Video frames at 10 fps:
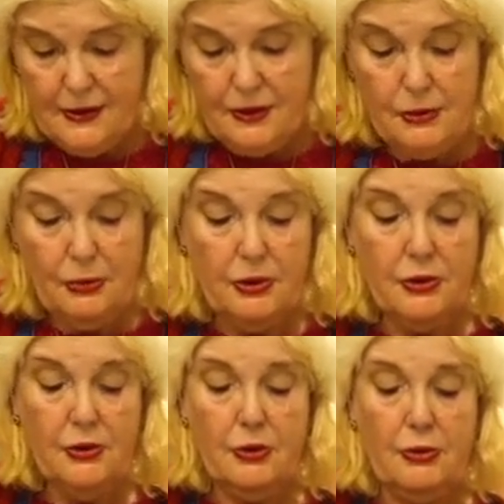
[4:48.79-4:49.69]
Because what you
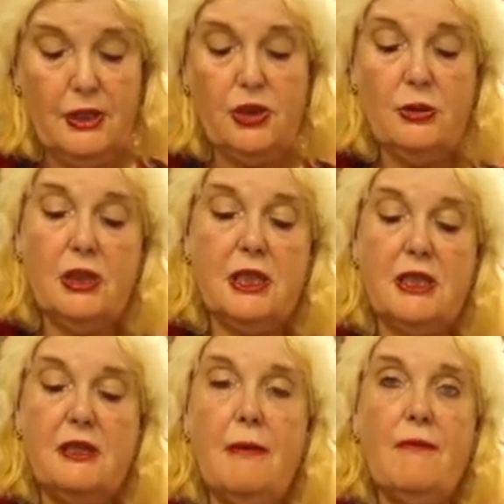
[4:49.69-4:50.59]
do is you
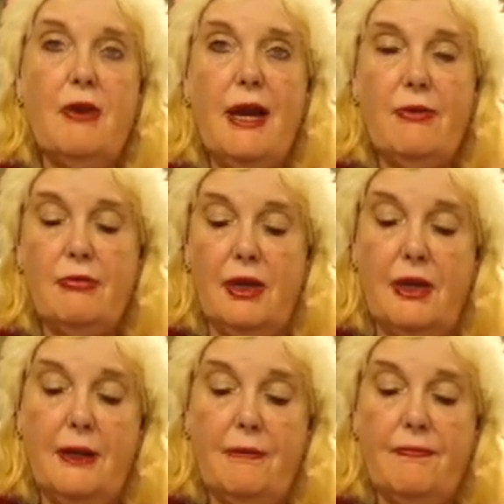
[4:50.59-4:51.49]
just snip round
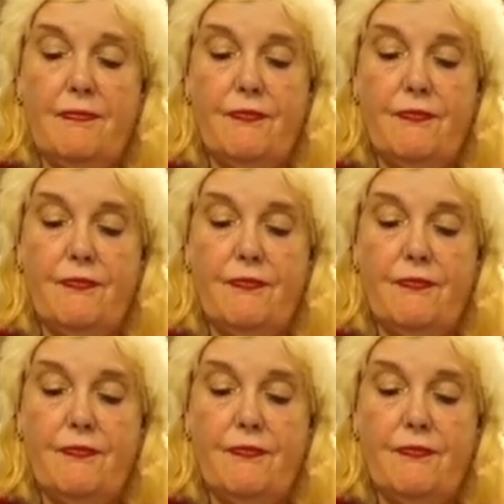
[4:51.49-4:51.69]
it